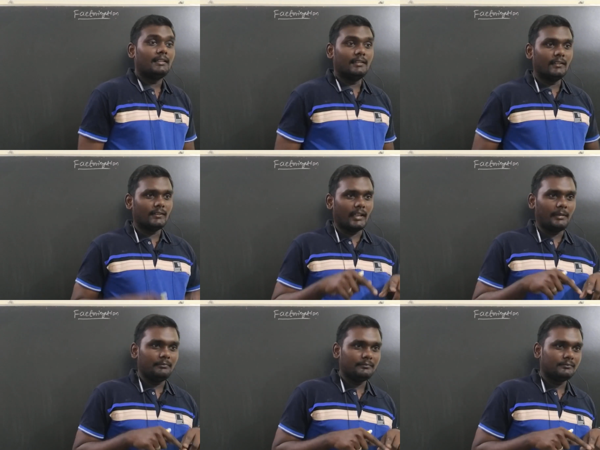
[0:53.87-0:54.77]
This
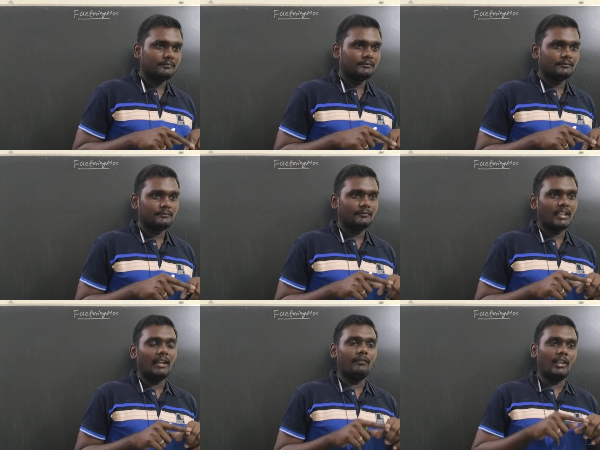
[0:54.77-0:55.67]
time,
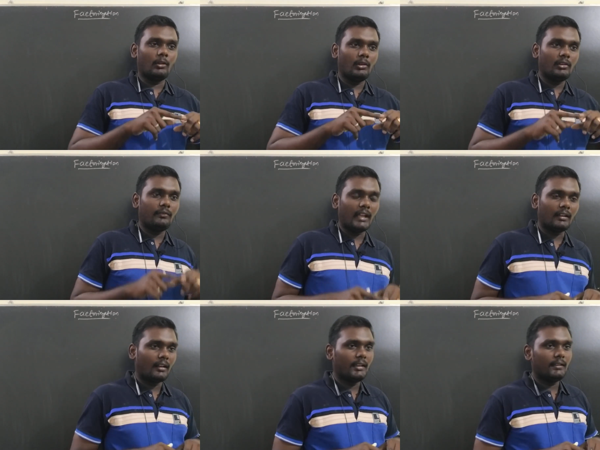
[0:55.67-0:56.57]
we are going to
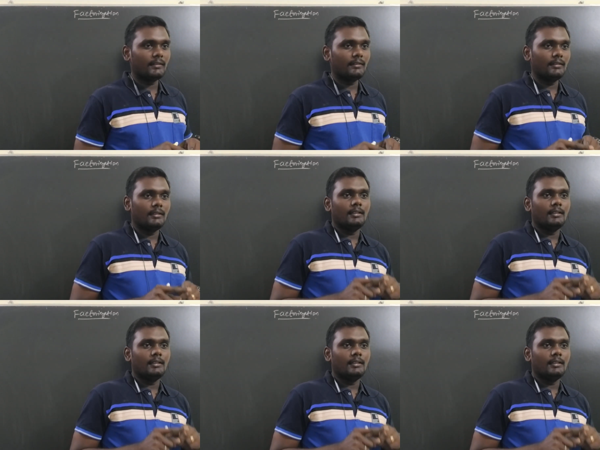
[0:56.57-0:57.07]
factorize